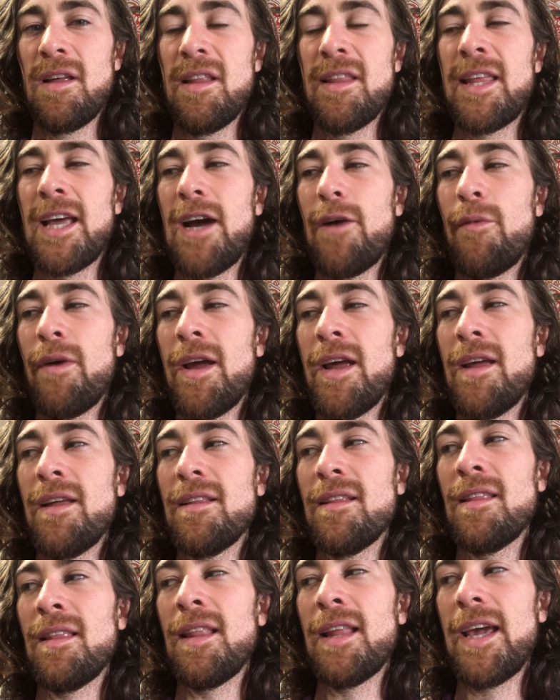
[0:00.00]
That way,
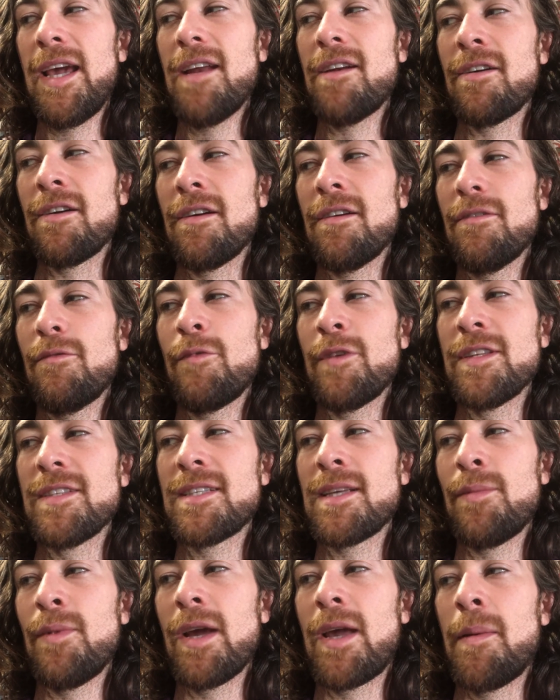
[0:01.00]
later, when
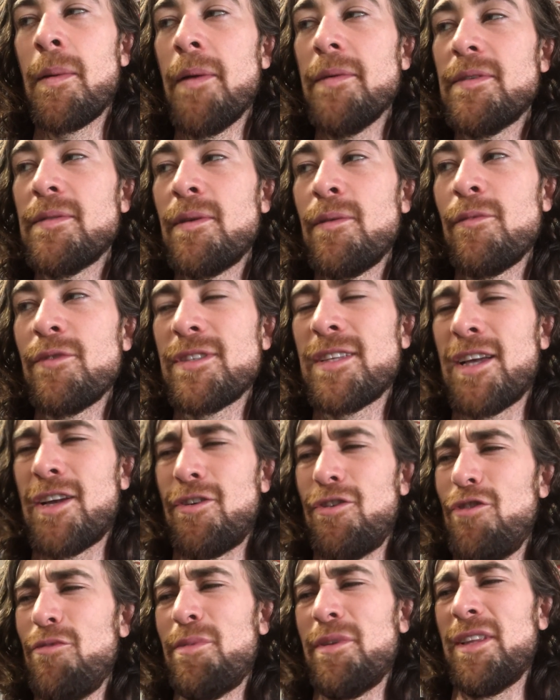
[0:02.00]
someone came up to me and was like, oh,
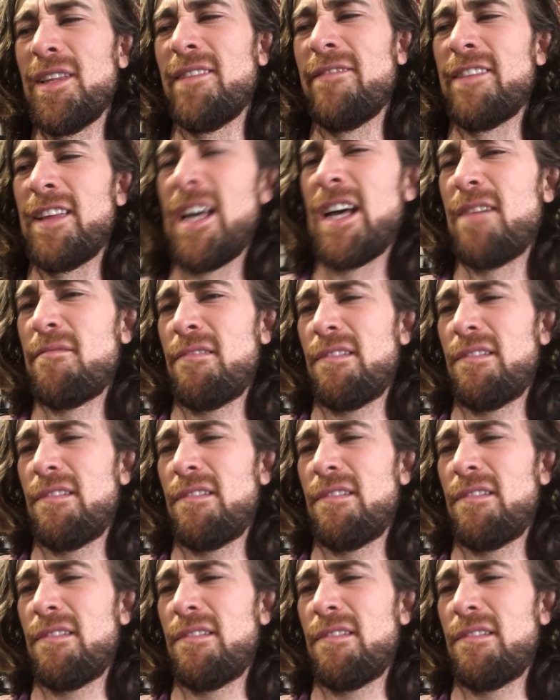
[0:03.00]
you believe that?